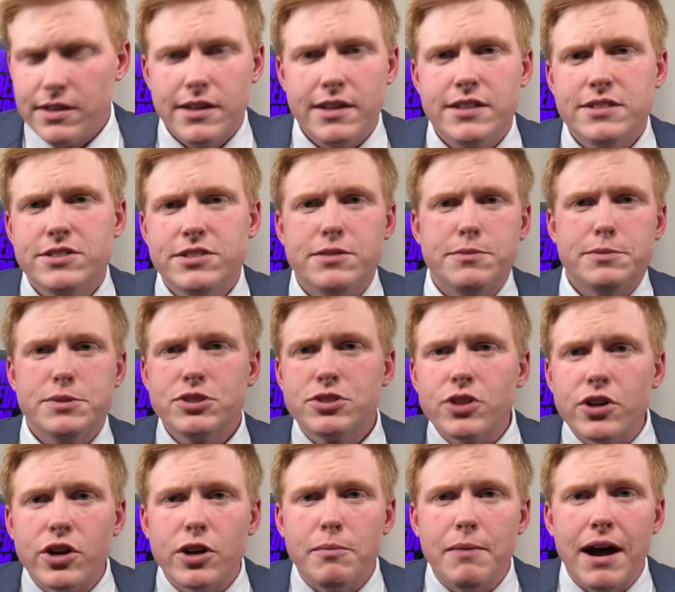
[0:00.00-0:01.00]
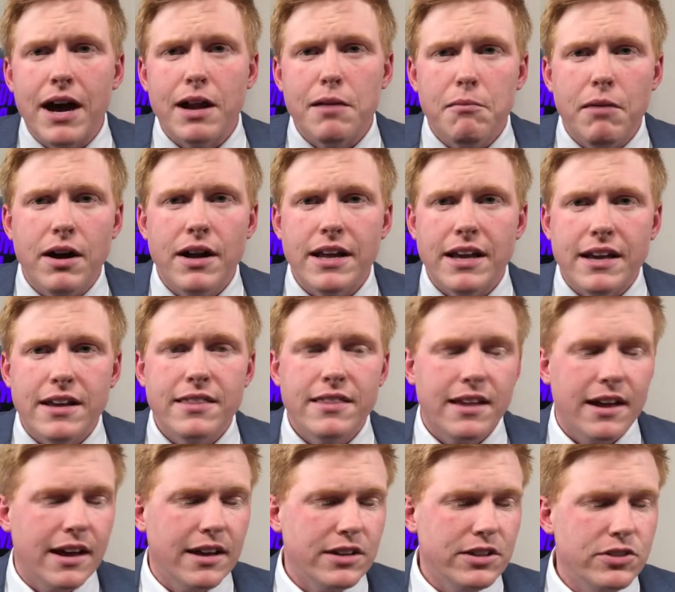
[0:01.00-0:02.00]
it's an absurd amount of money
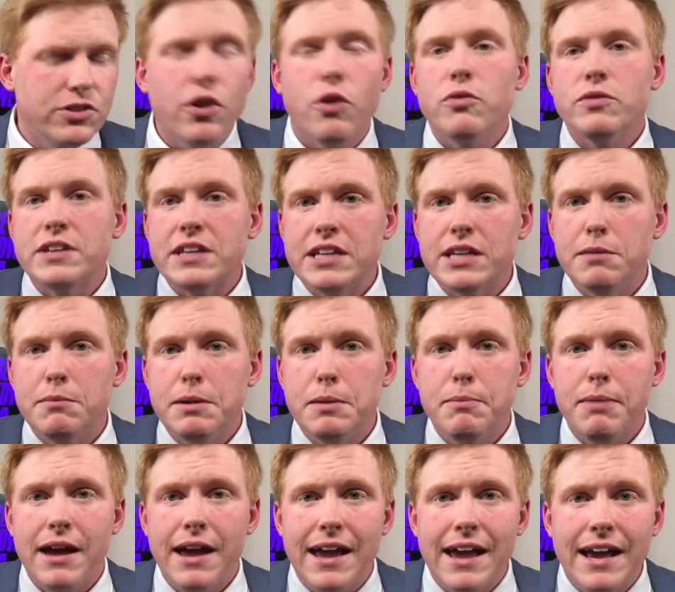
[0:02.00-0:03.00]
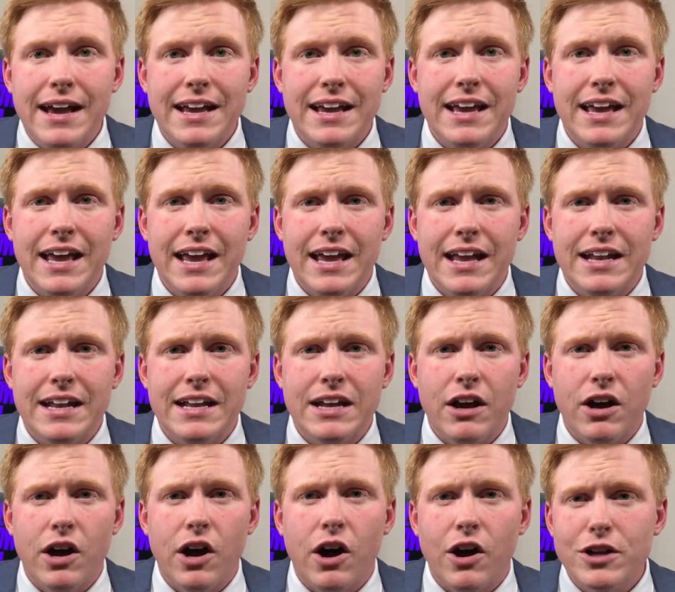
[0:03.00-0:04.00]
that you don't need to be paying. And
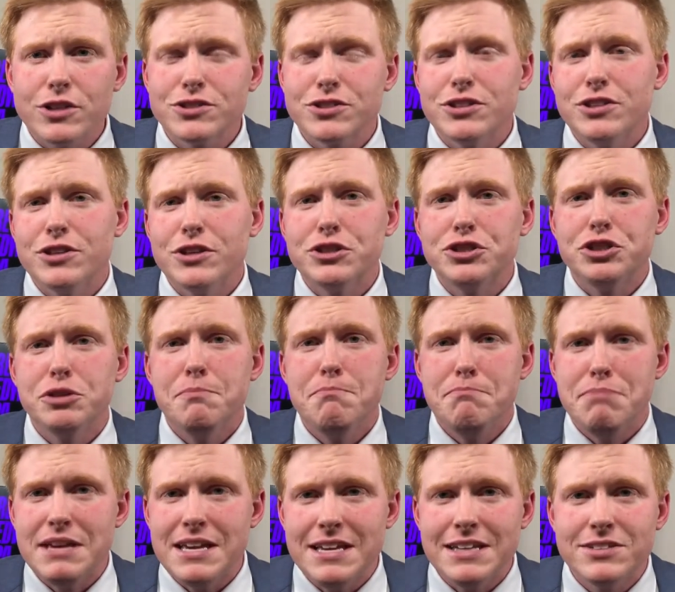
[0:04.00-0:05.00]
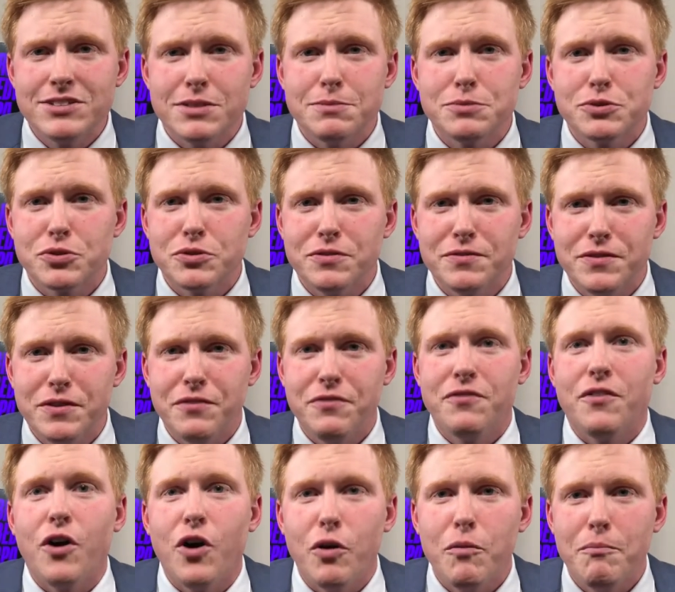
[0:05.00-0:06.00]
honestly, there should be some sort of
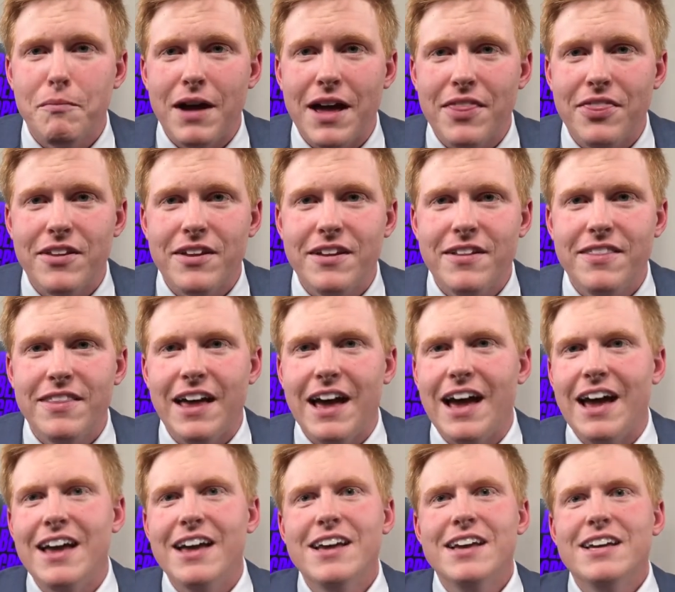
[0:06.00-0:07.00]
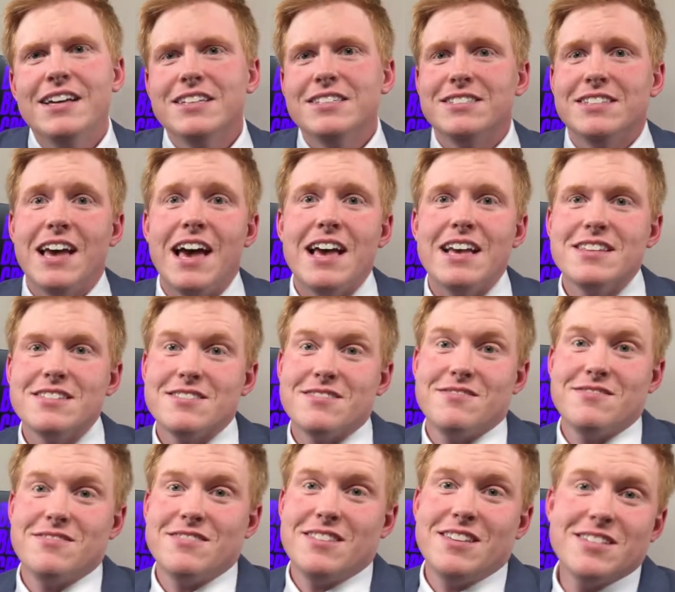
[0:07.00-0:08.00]
default method that says
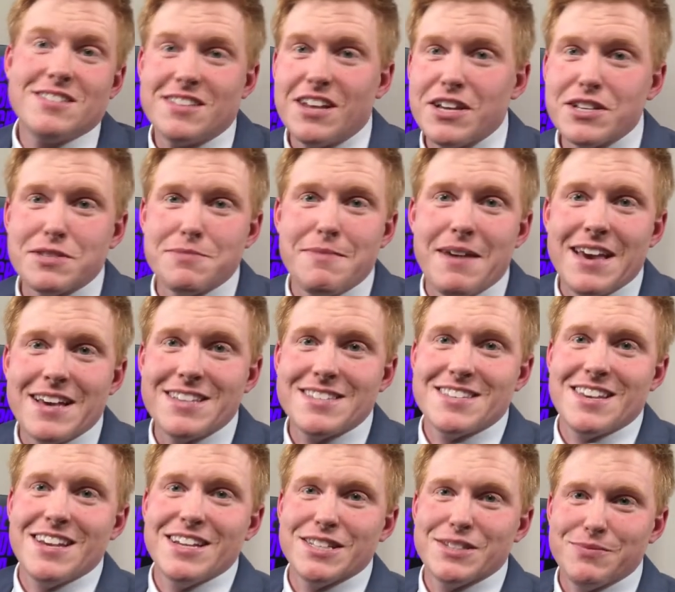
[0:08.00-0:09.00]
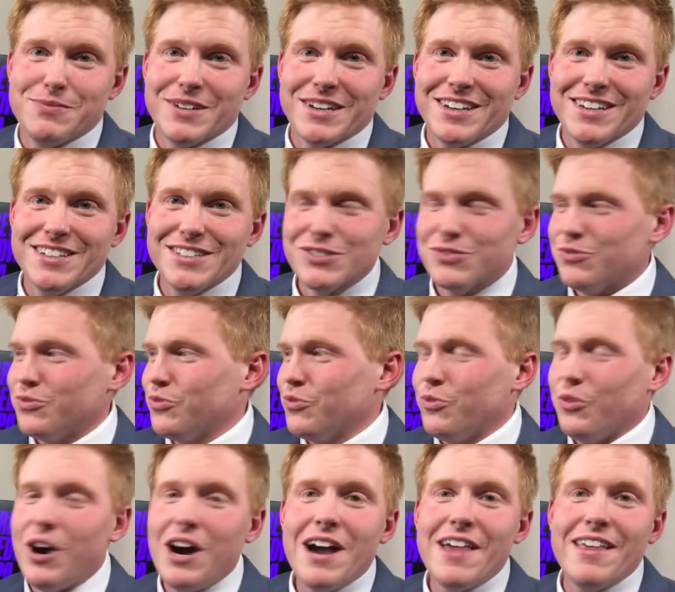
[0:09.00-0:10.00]
this doesn't make sense, because
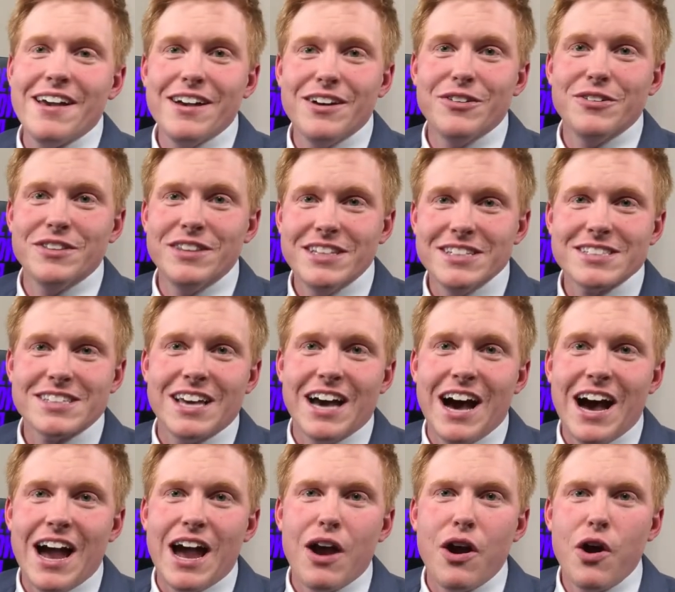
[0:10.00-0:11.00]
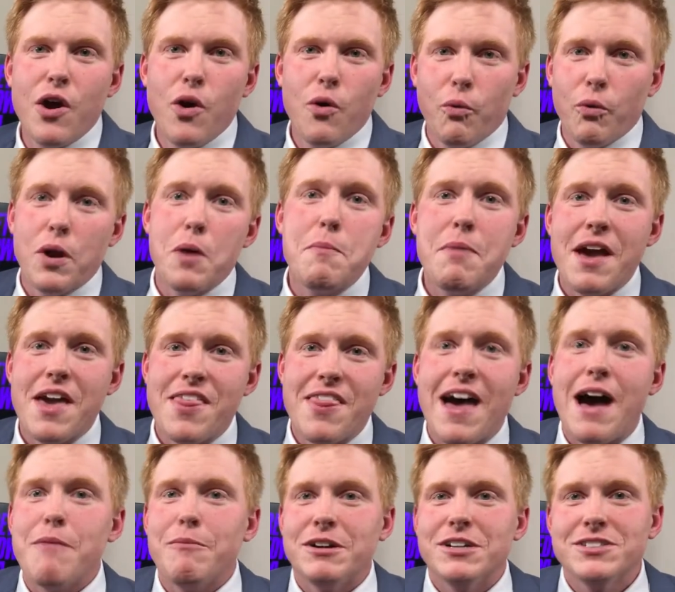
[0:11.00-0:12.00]
why the hell would this guy want to pay
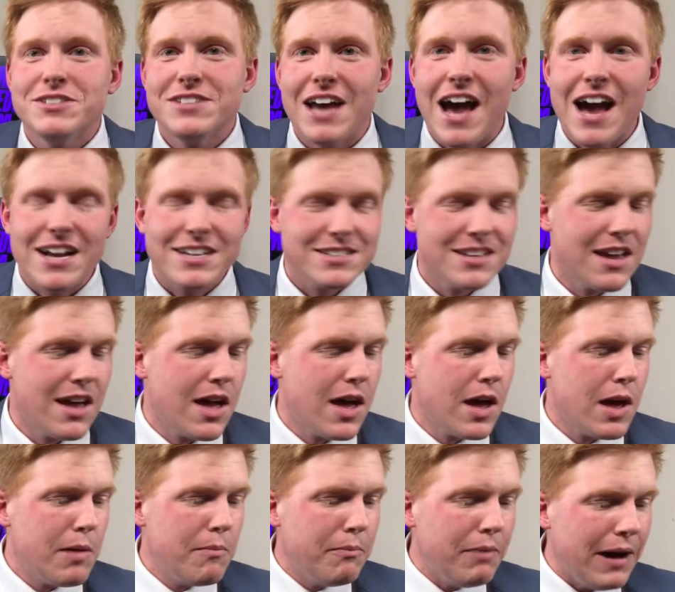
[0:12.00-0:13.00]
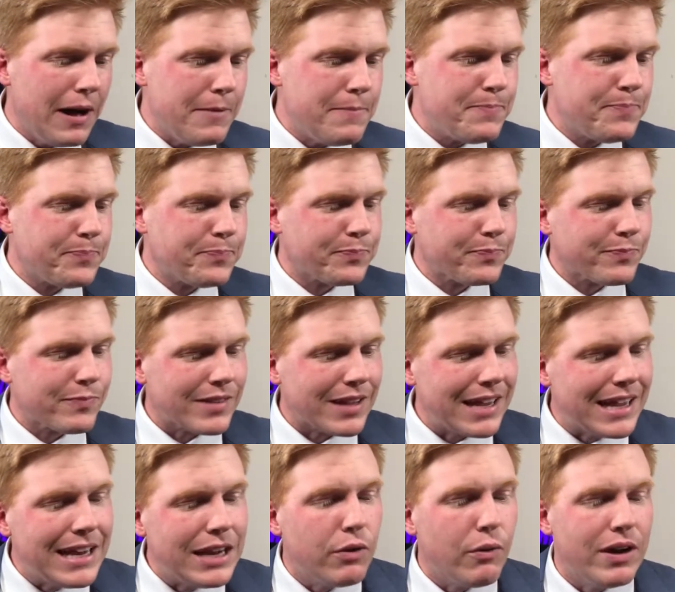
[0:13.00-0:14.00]
that much tax? But
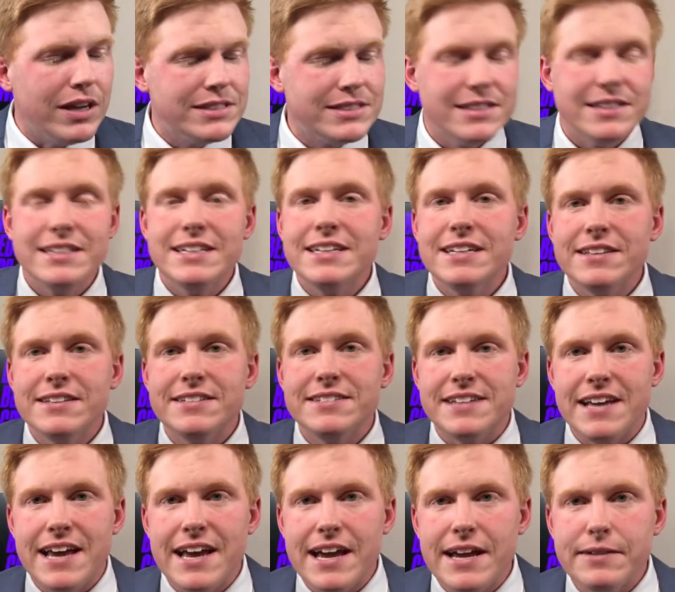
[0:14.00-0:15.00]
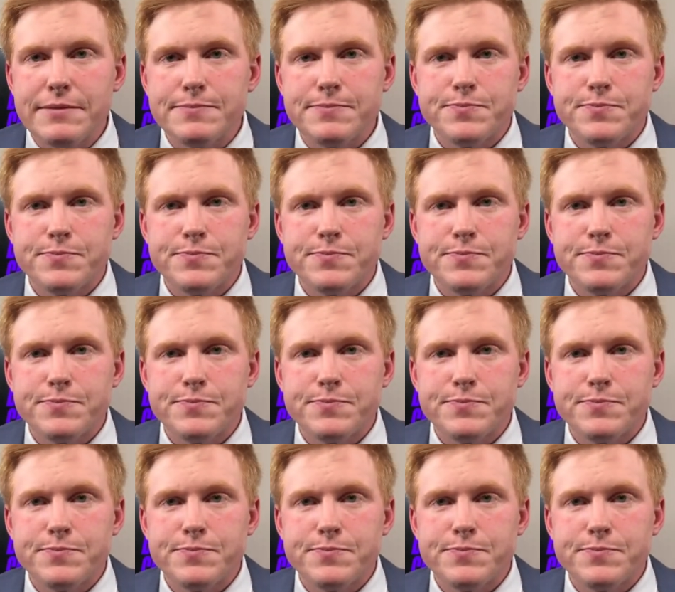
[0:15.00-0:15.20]
anyways, at the end of the day,